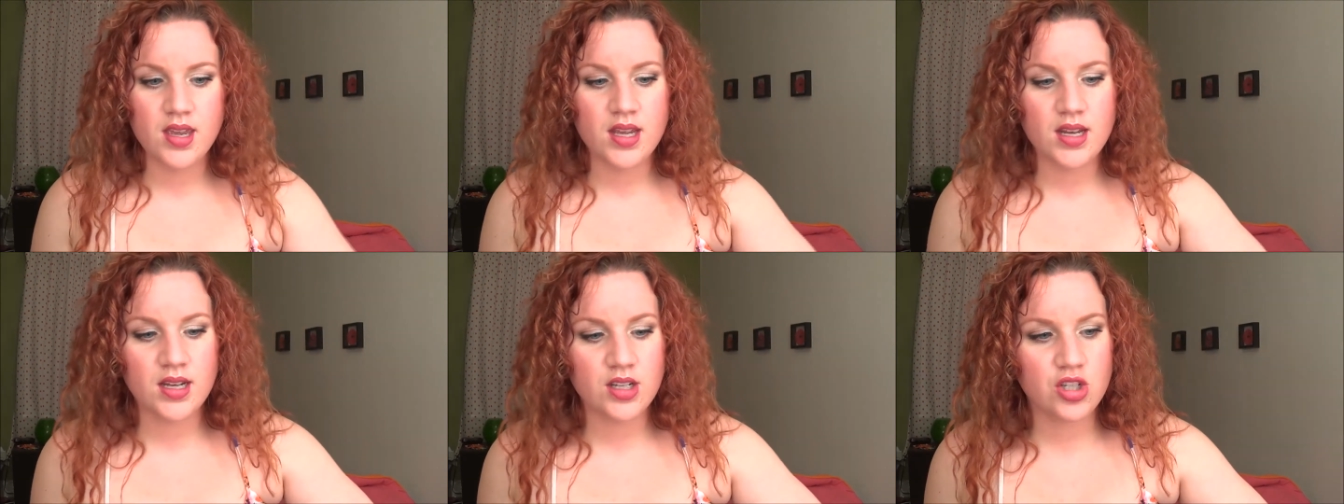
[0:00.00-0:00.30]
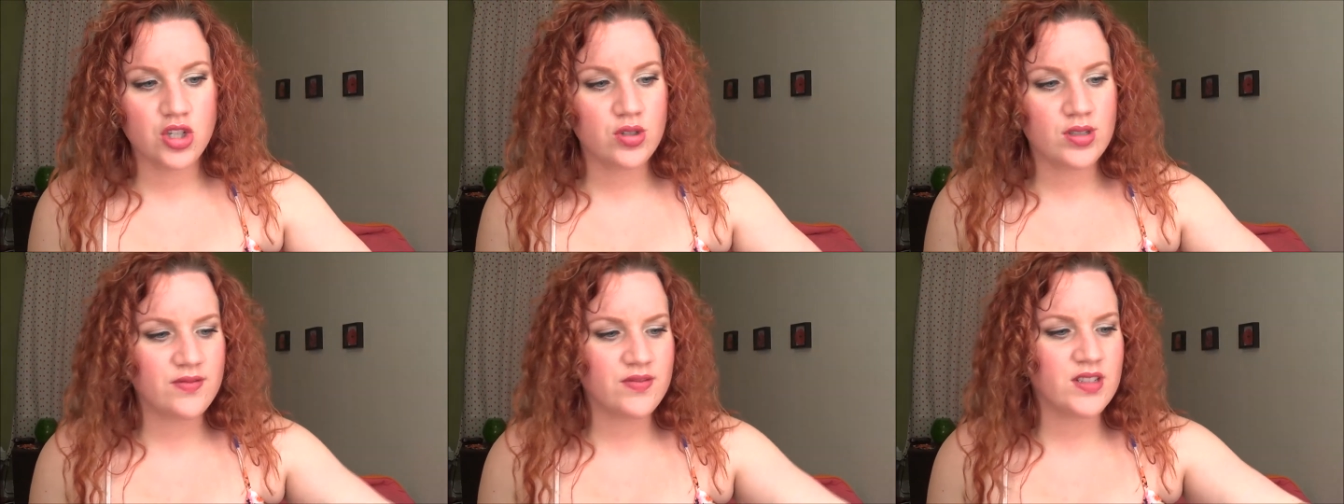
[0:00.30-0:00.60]
and I
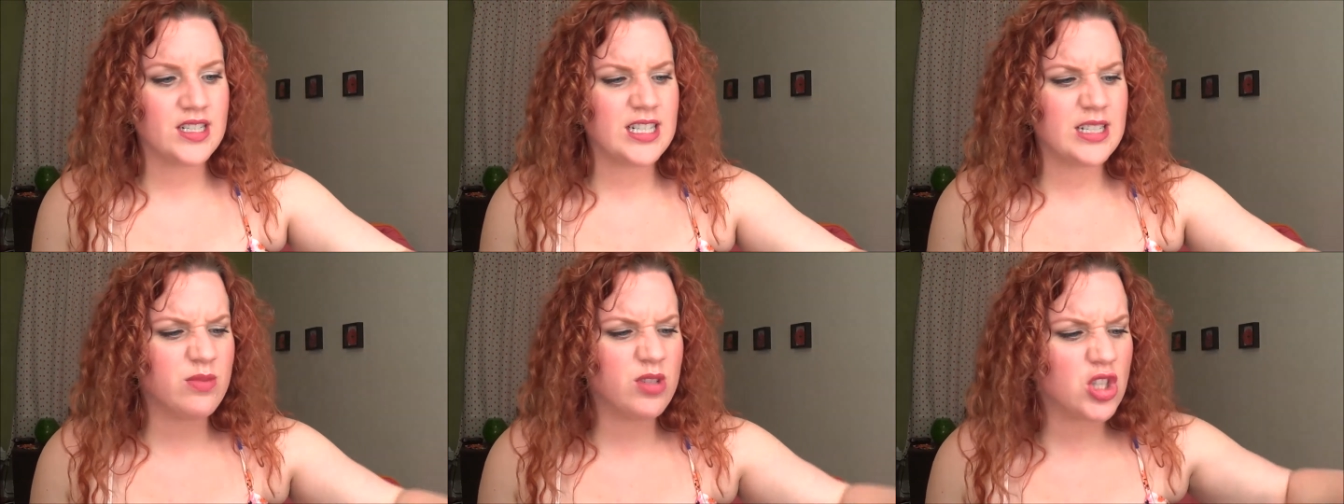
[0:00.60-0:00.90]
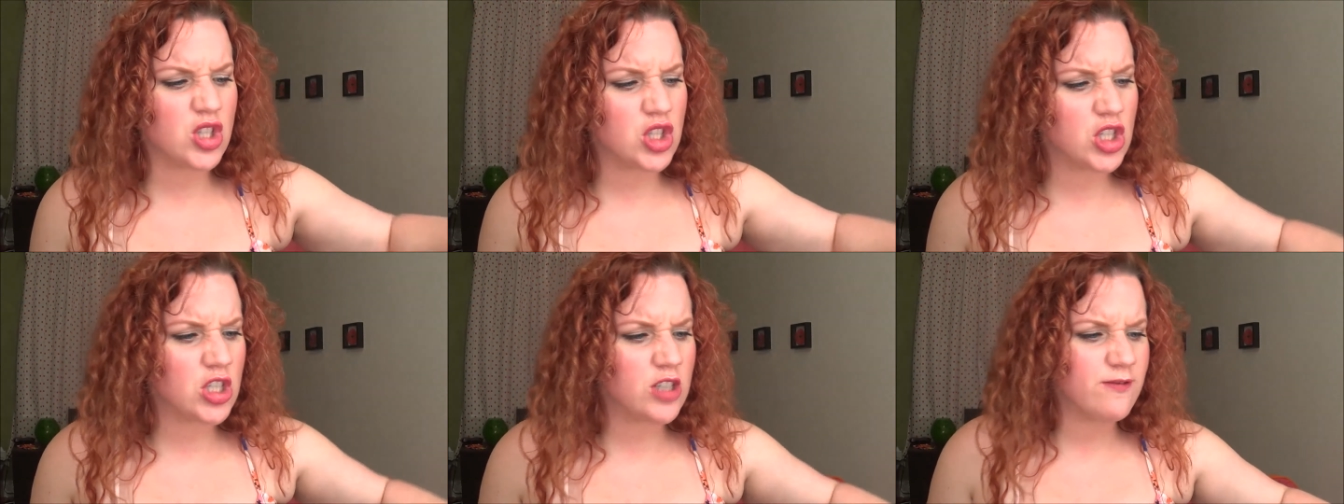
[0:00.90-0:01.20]
don't have time to
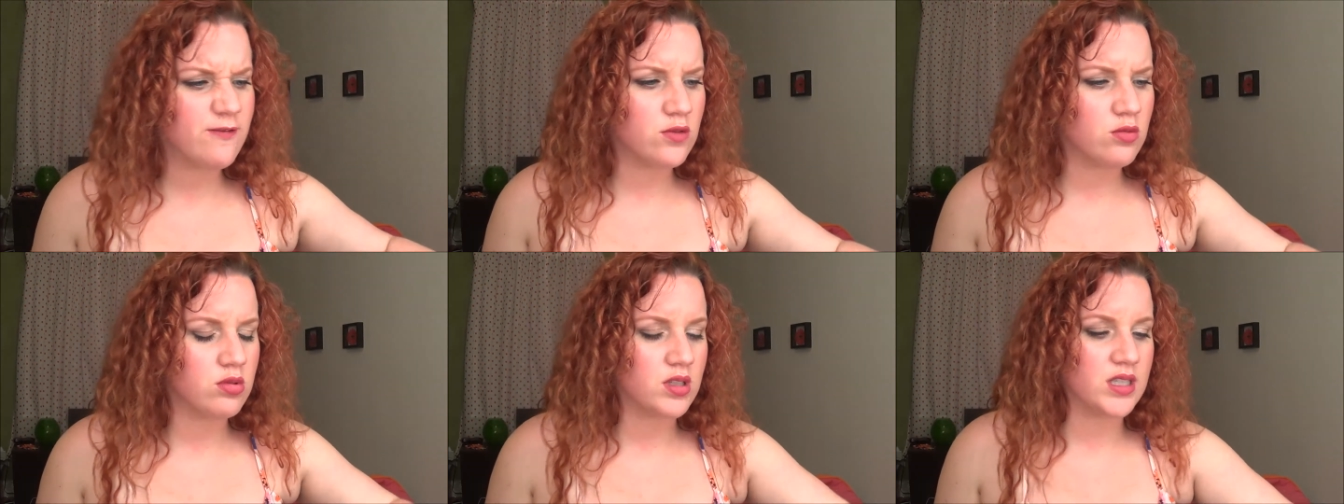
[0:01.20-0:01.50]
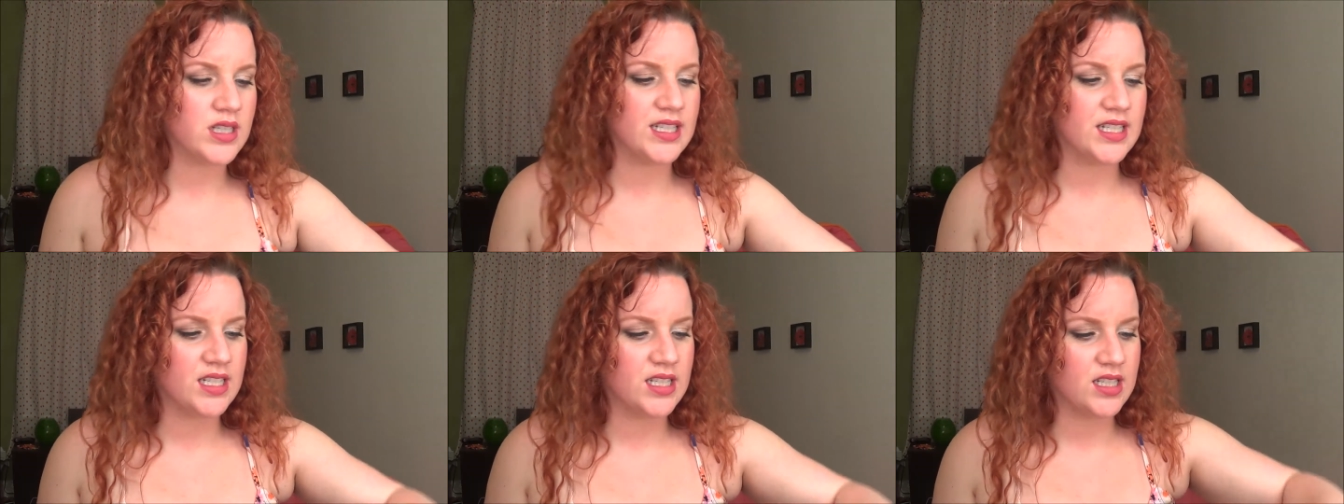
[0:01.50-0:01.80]
look for
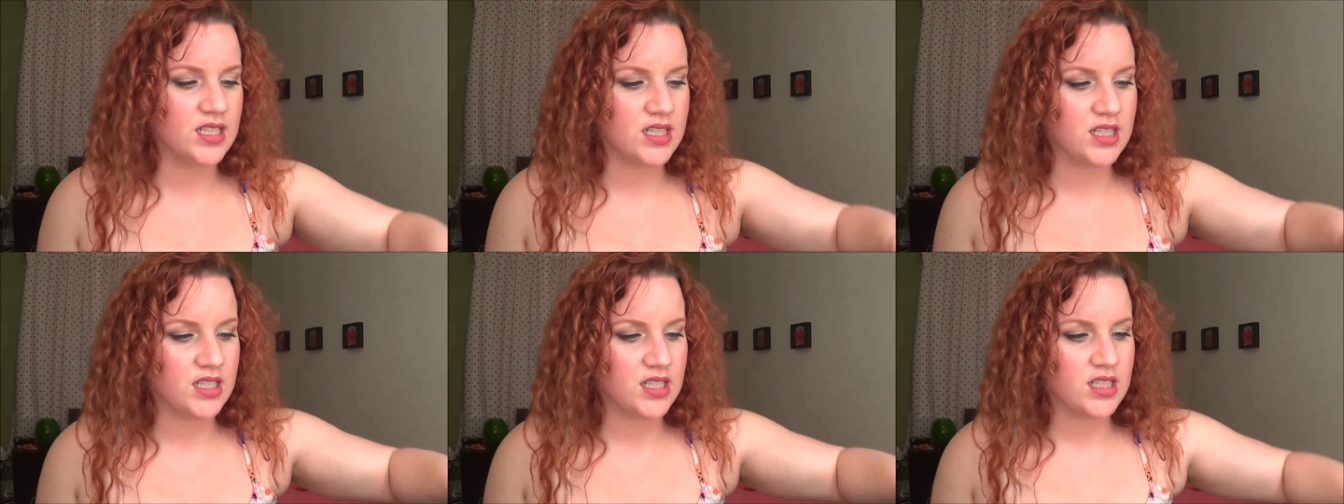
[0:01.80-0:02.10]
it.